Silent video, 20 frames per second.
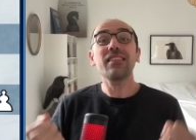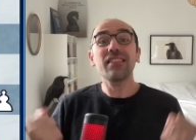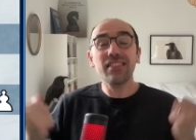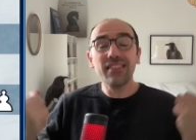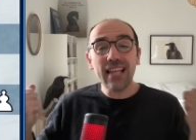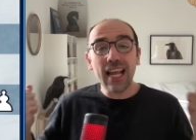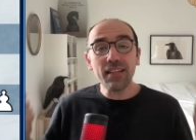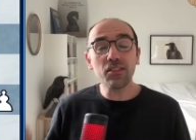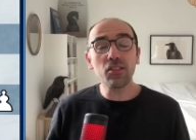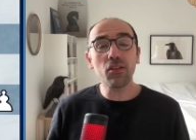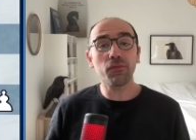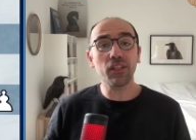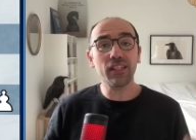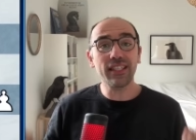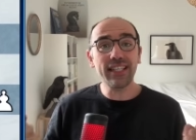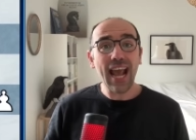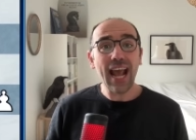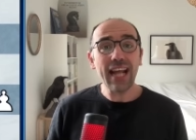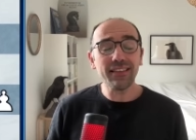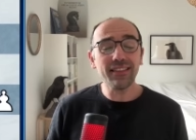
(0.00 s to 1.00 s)
status of the
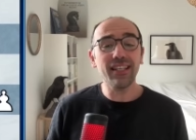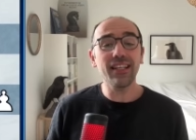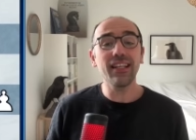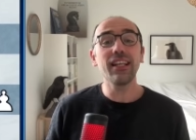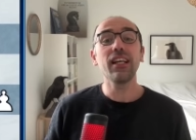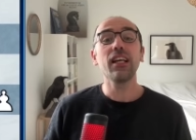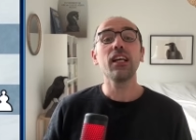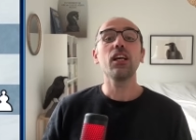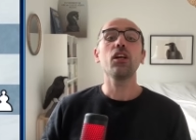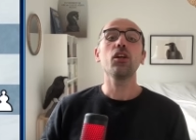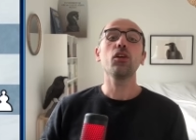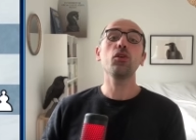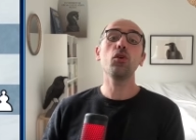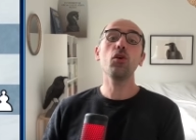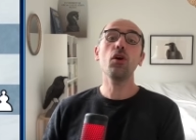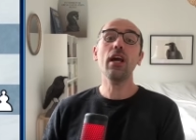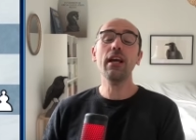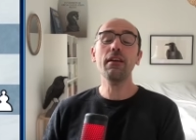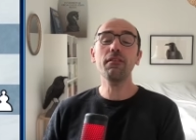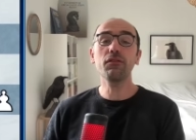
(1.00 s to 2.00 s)
cat,
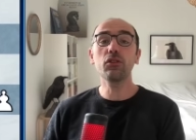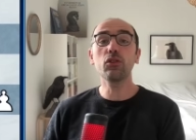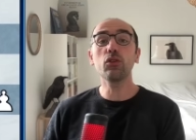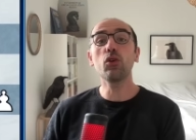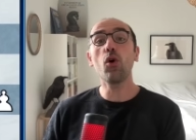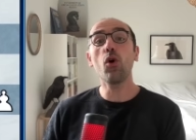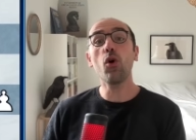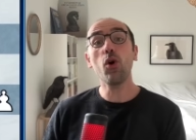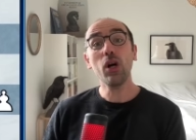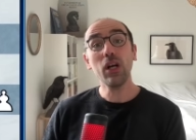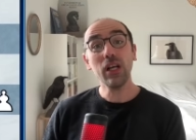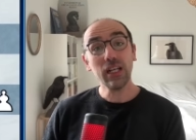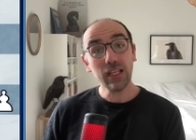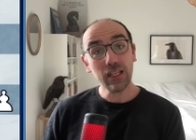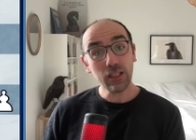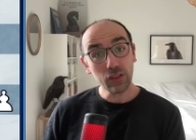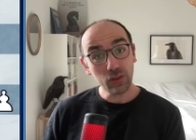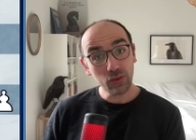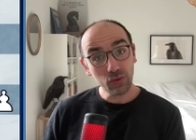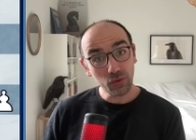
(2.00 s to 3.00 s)
you have to go
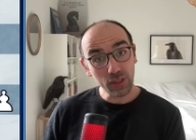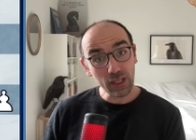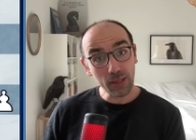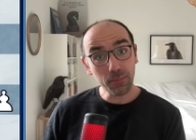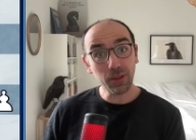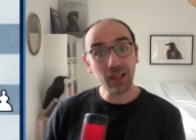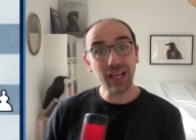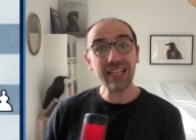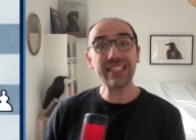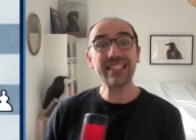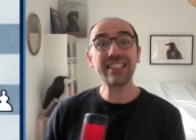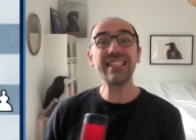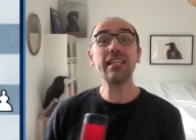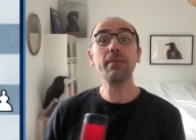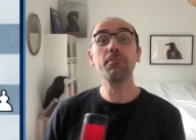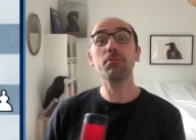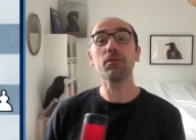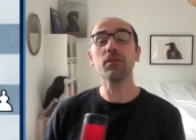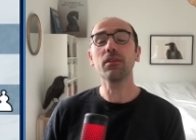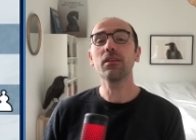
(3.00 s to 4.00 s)
three plies
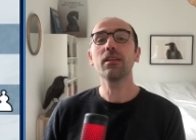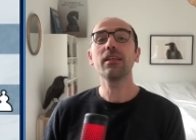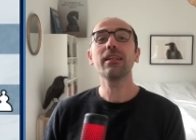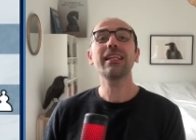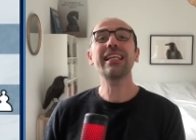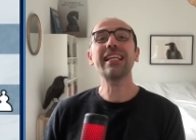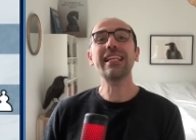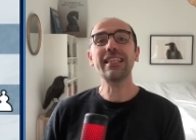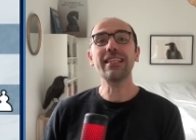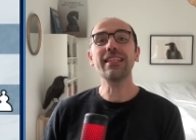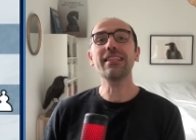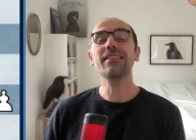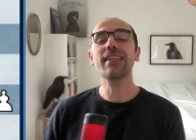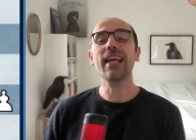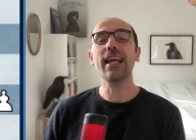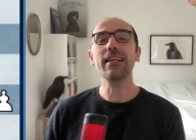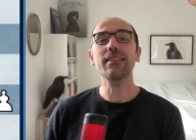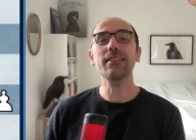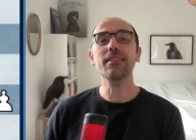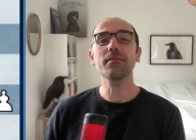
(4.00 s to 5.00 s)
deeper in this
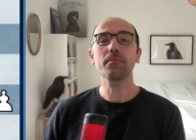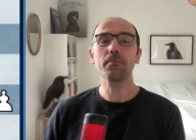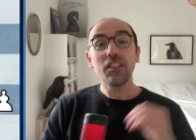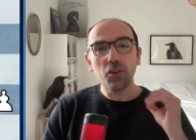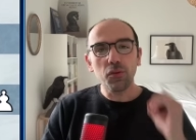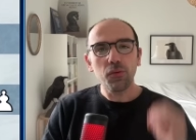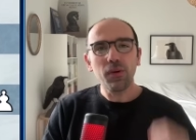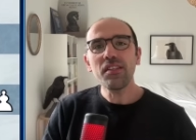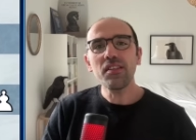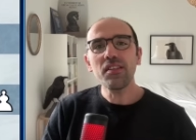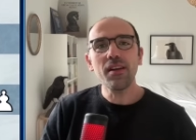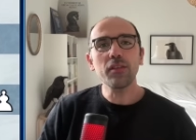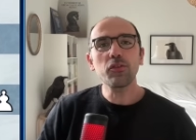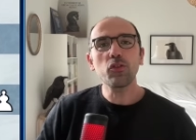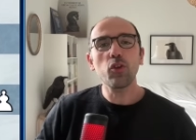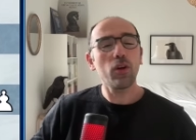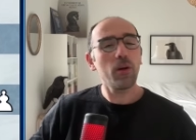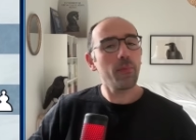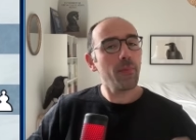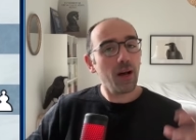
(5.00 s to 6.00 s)
case. The reason I
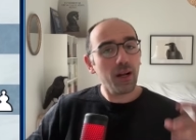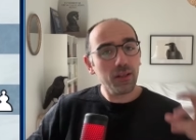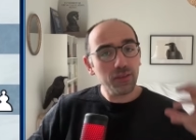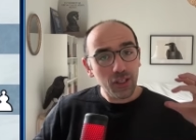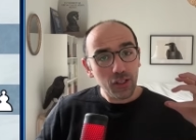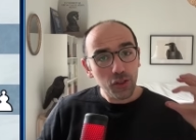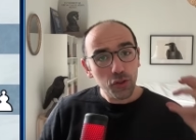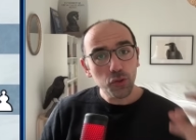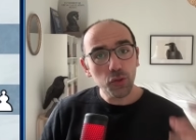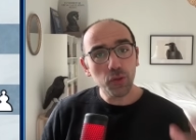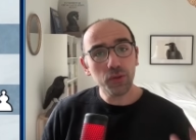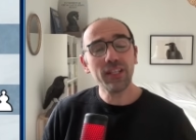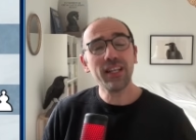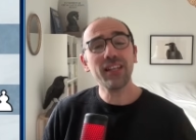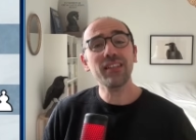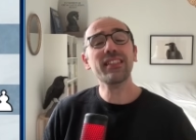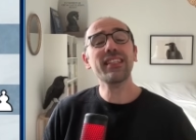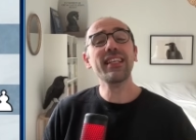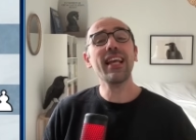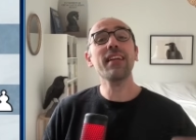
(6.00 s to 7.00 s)
talk about
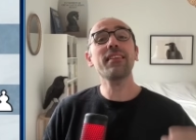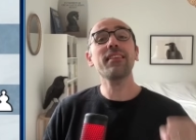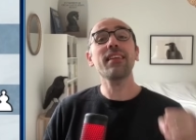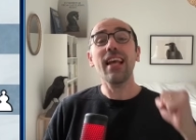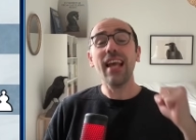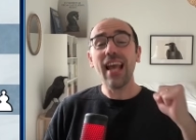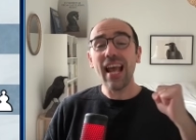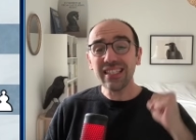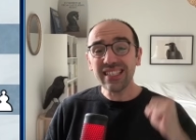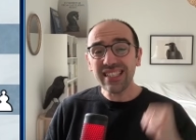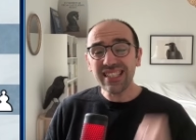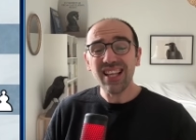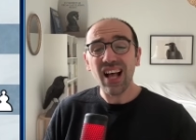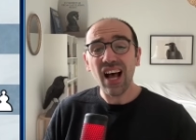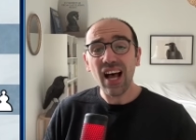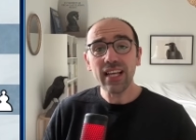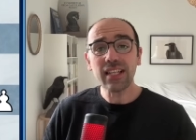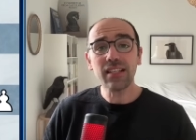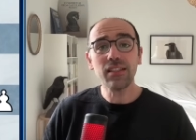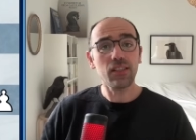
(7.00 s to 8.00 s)
Schrodinger's cat and
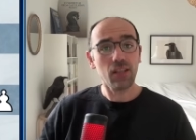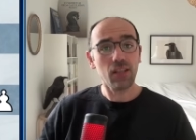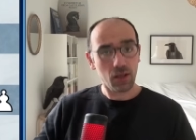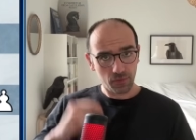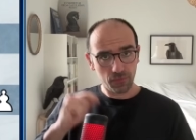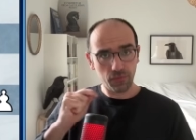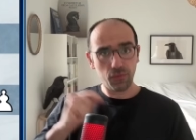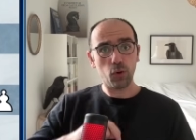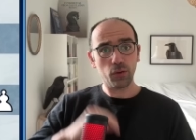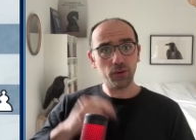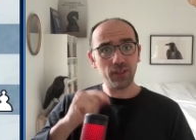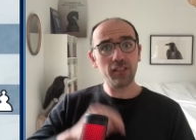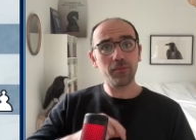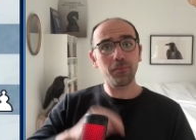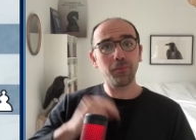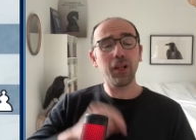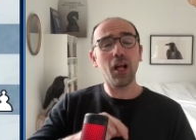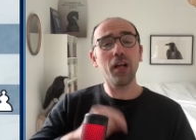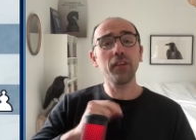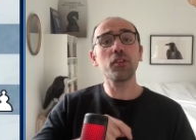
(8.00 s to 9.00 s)
signs for this
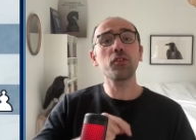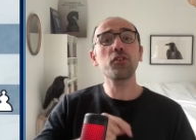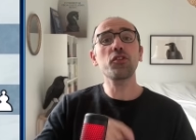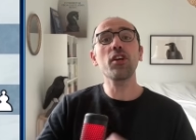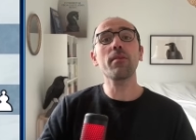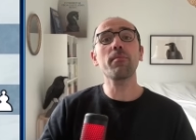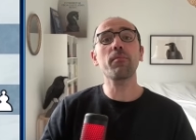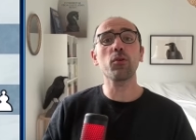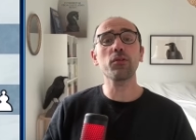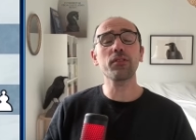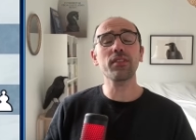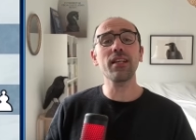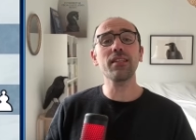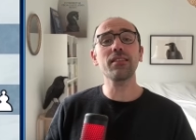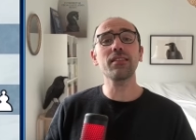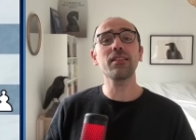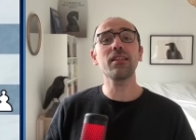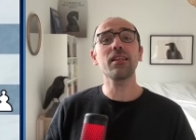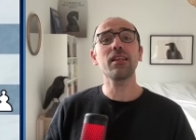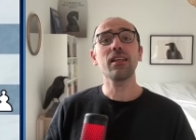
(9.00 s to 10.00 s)
blunder check
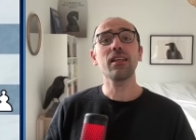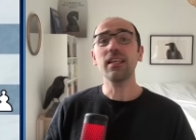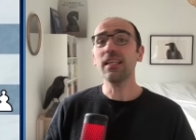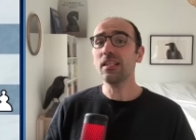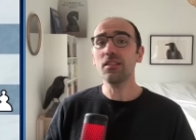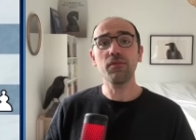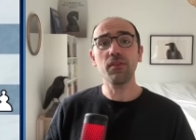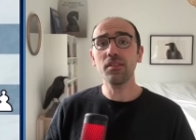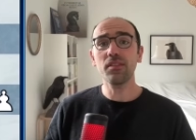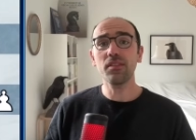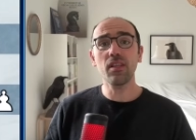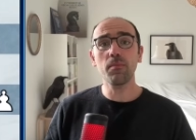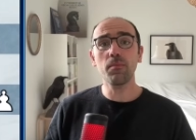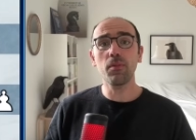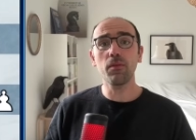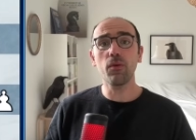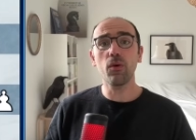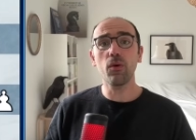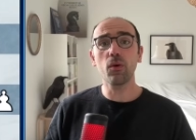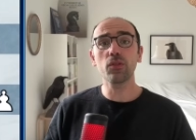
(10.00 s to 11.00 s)
process is very
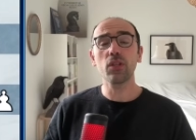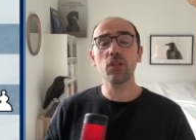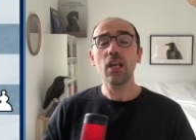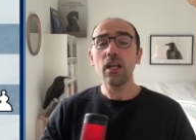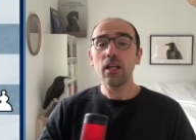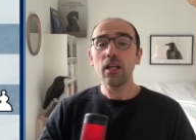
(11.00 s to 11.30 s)
simple, folks.